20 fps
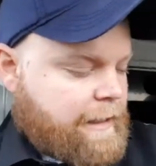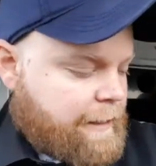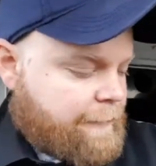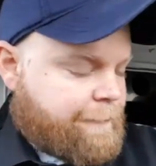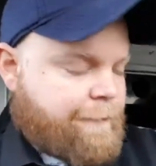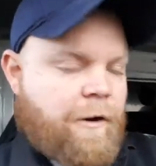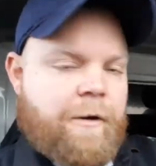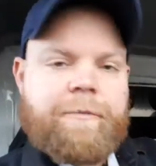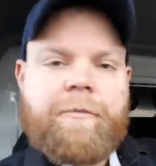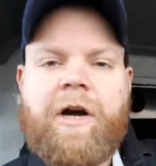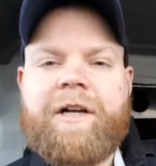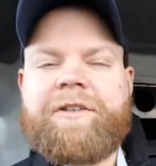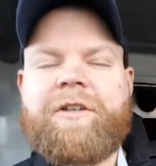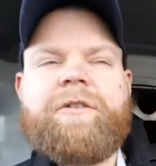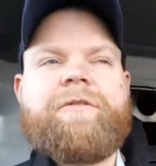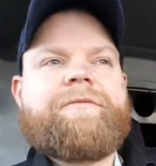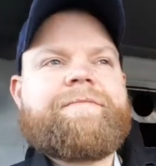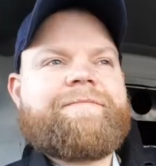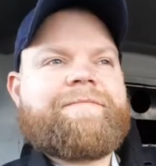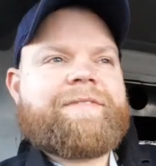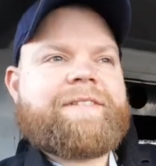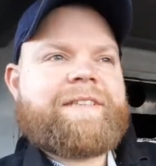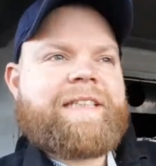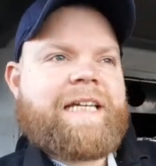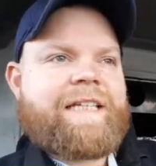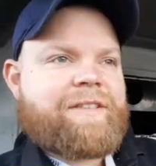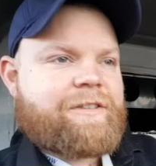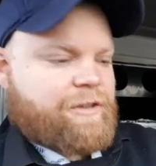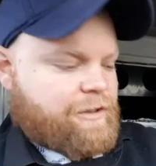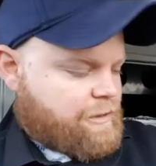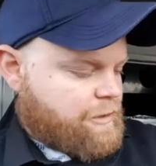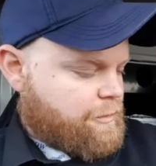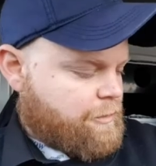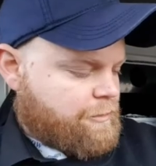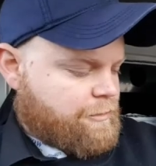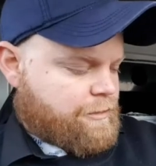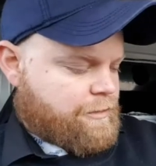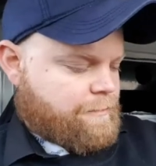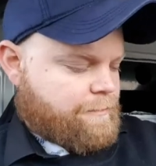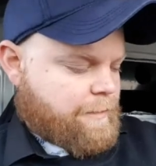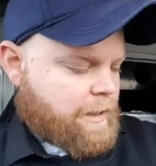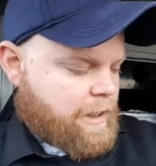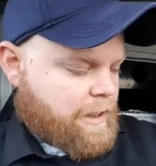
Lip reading: I don't tend to use